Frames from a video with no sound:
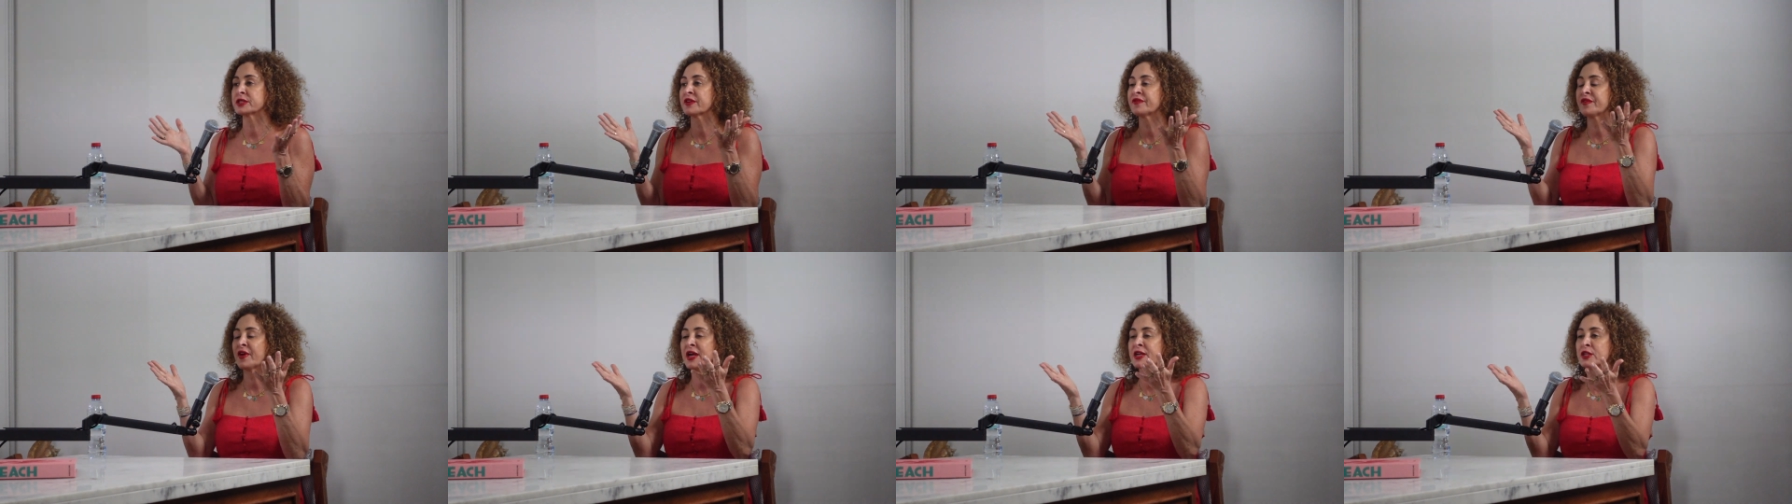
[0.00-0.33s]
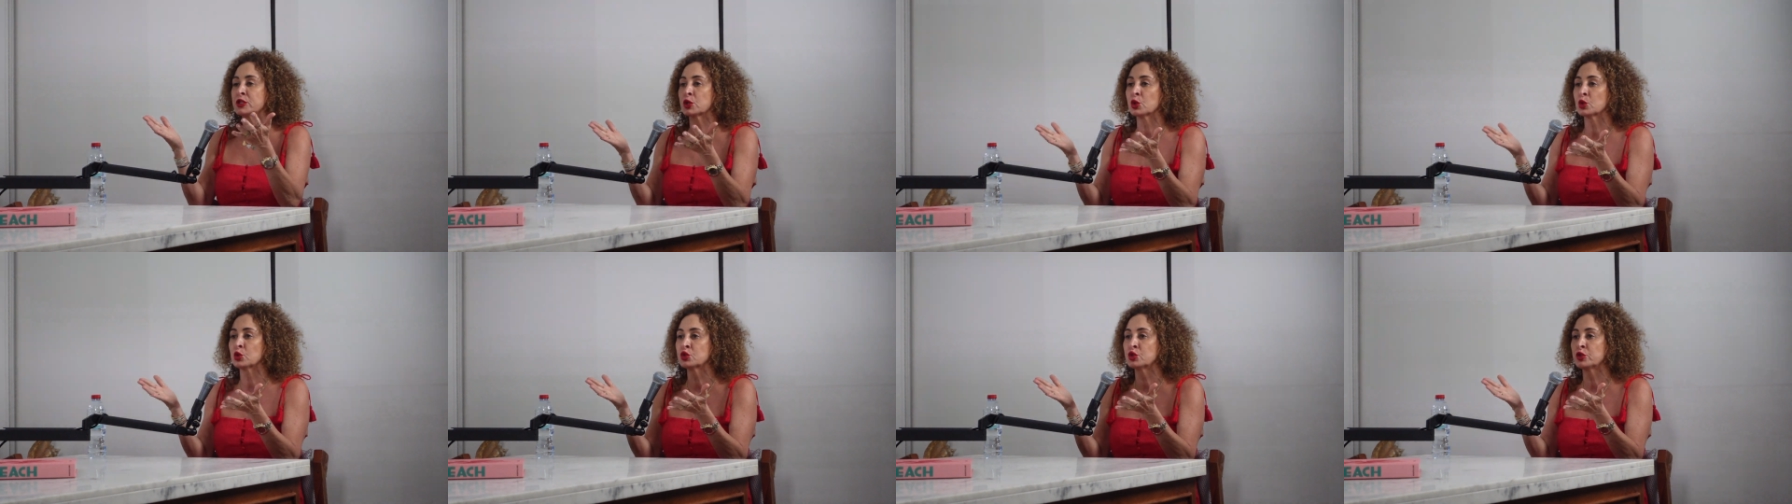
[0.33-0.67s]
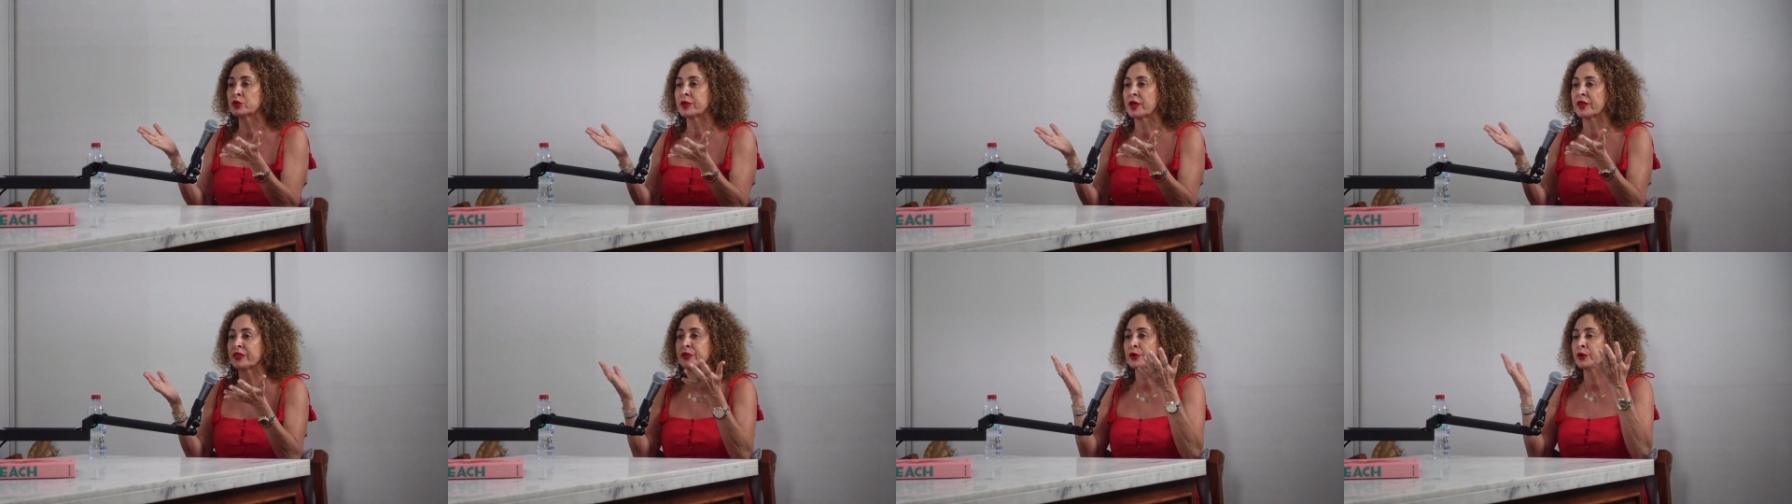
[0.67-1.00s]
If I told you
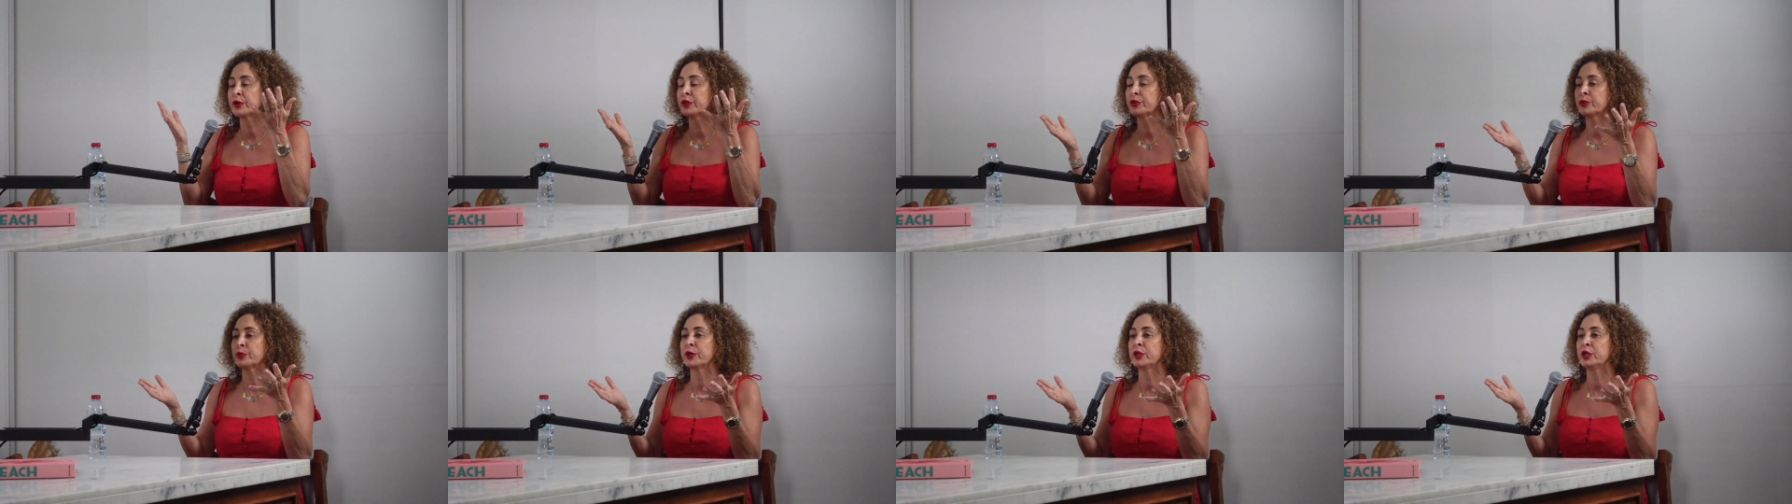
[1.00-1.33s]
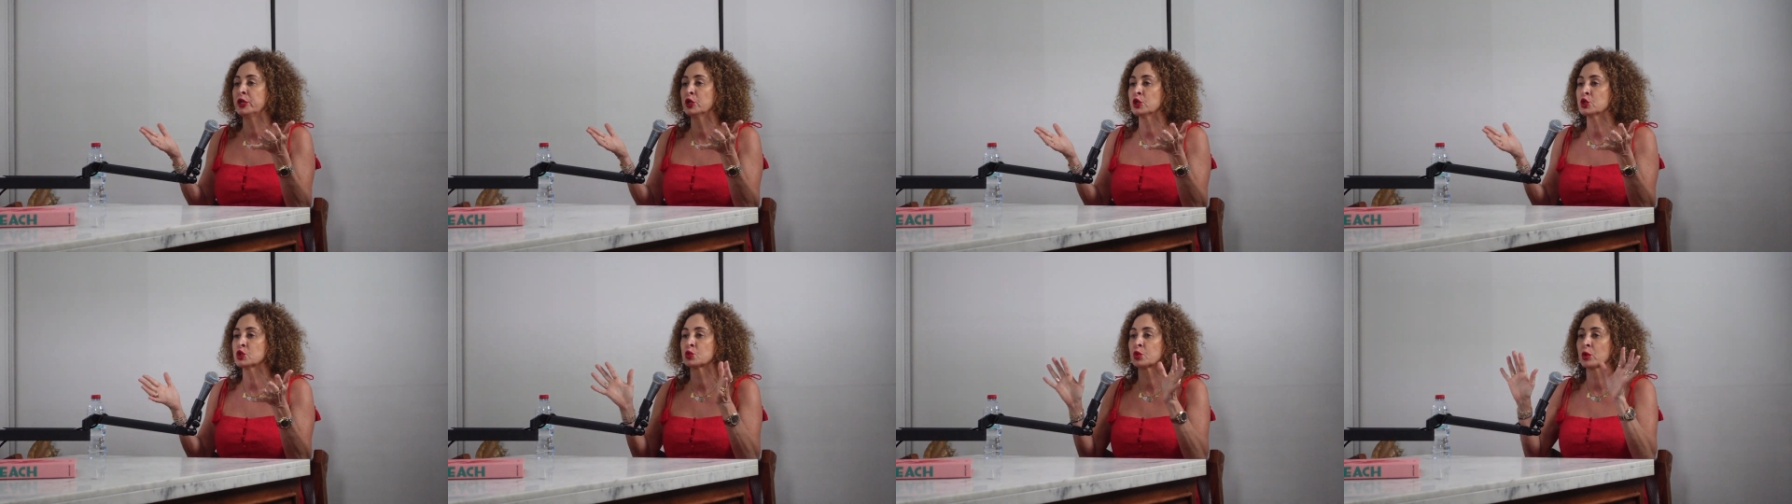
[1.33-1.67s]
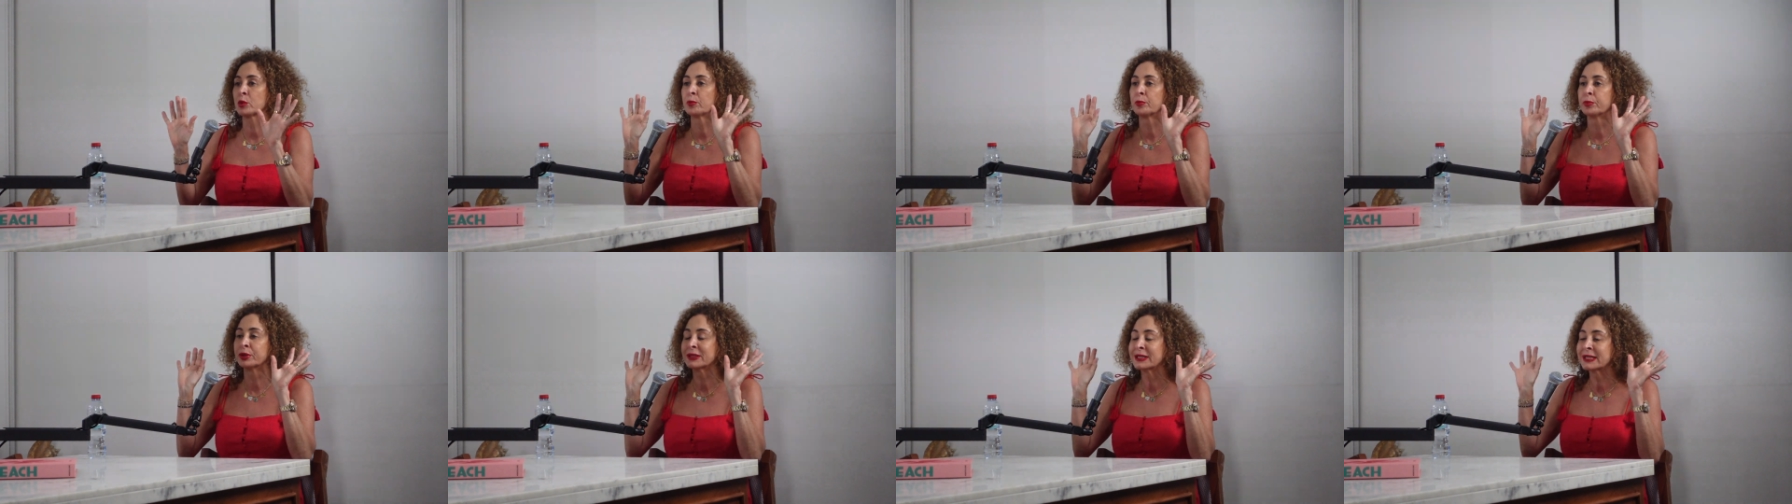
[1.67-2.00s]
that 33 years were
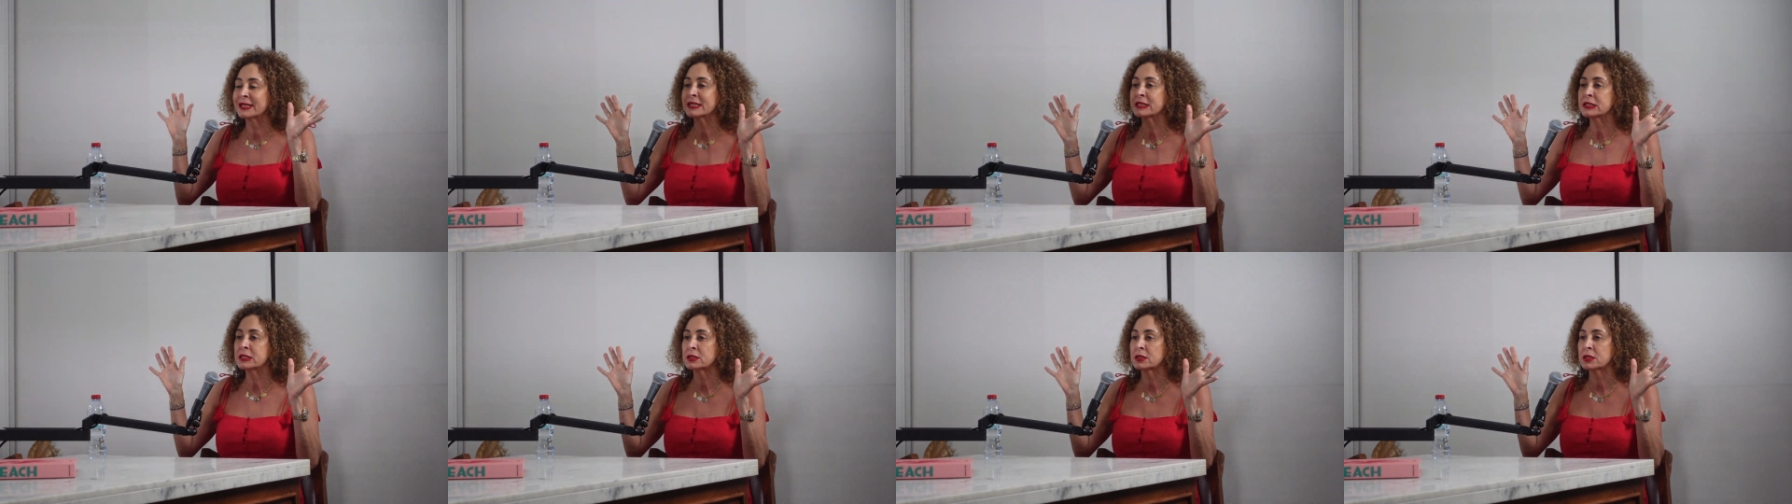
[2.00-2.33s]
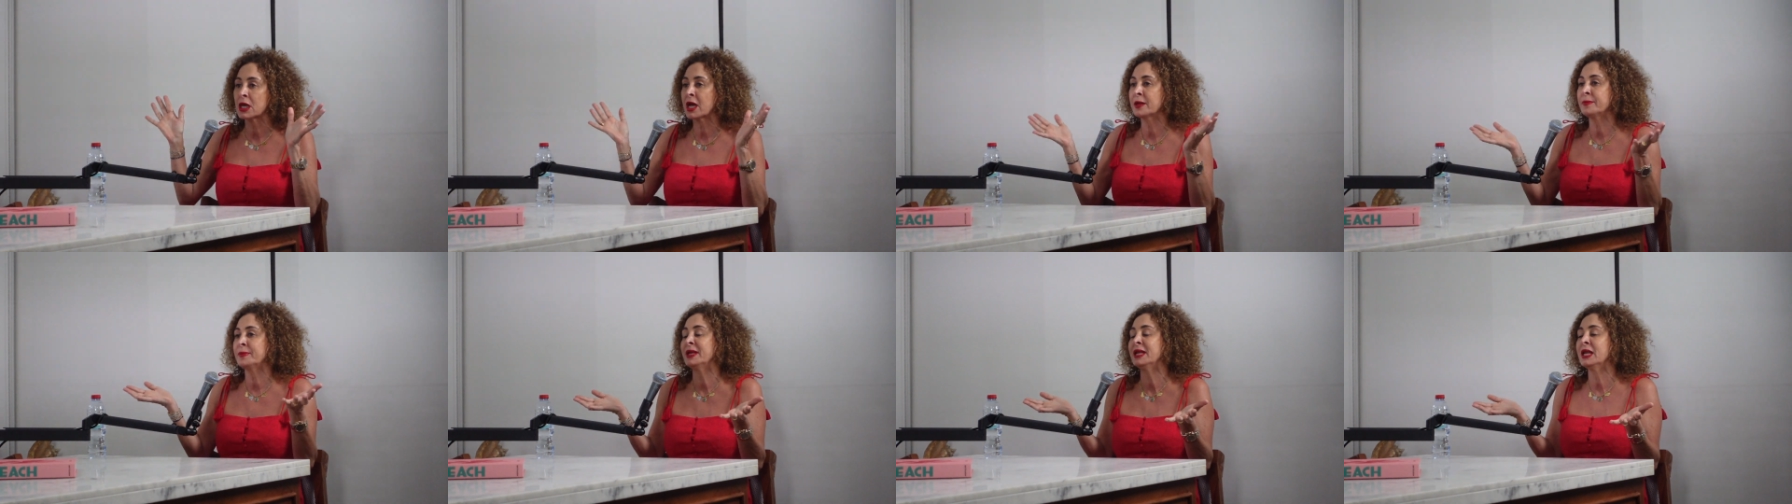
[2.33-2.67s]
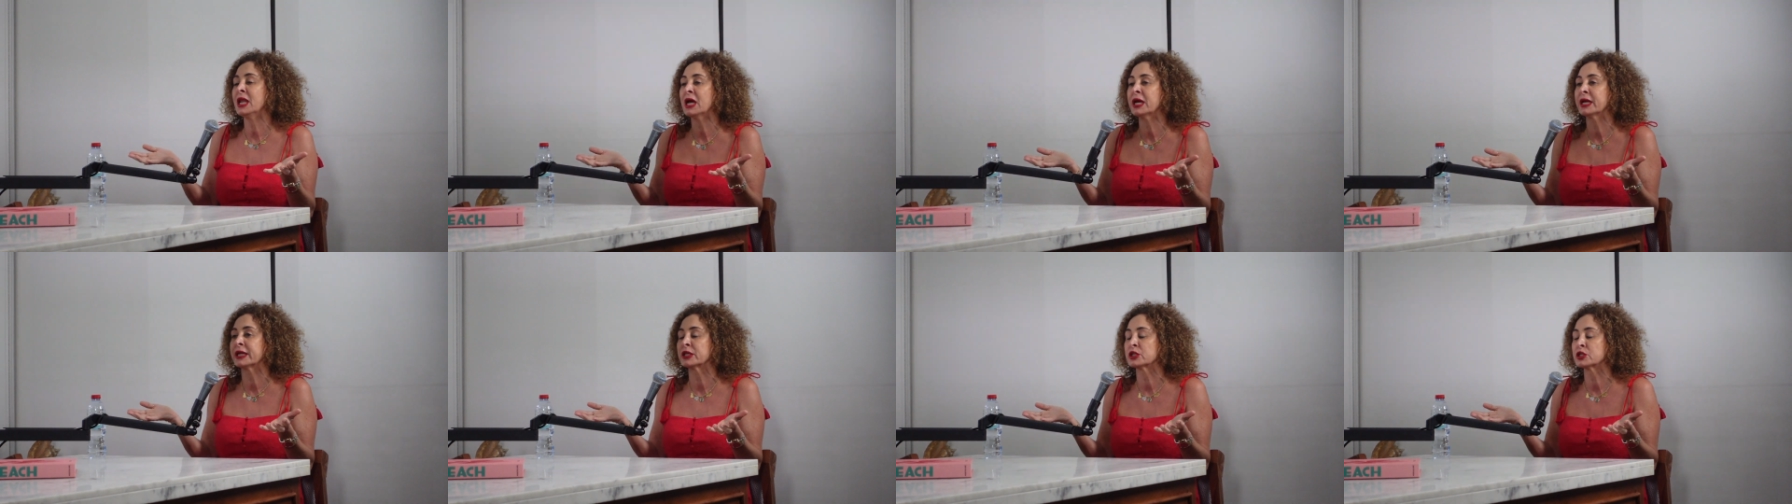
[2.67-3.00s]
bliss, I'd be
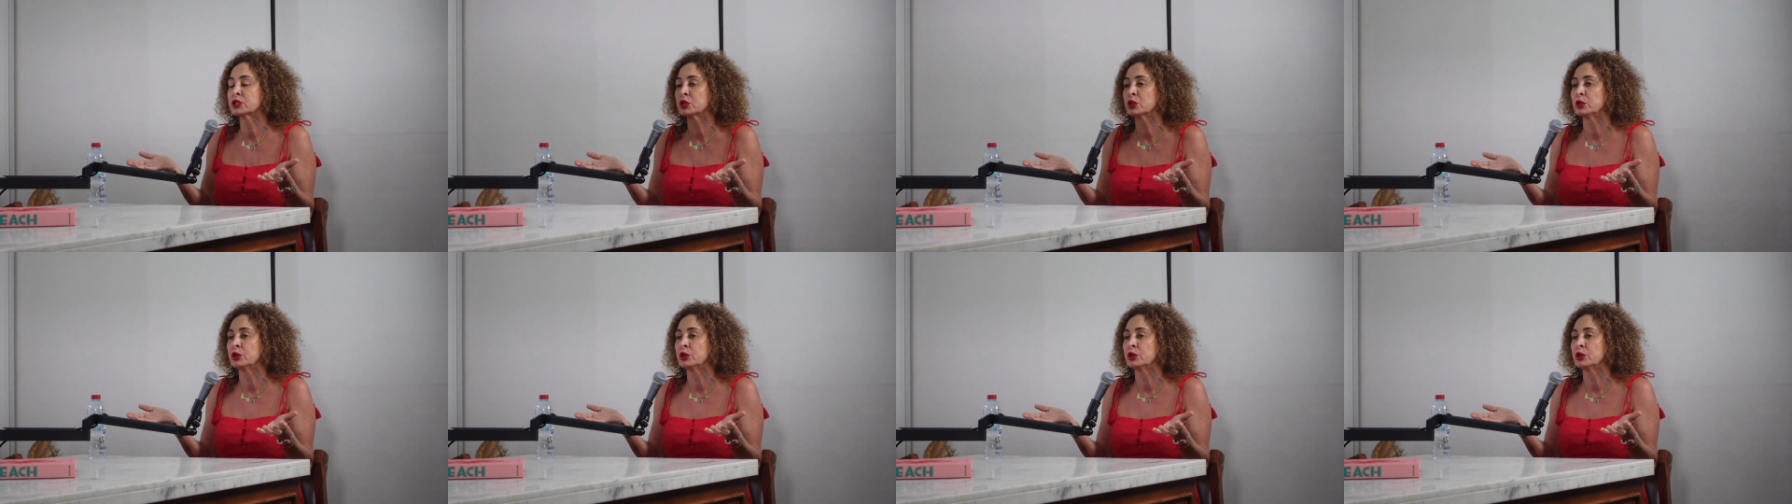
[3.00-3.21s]
lying to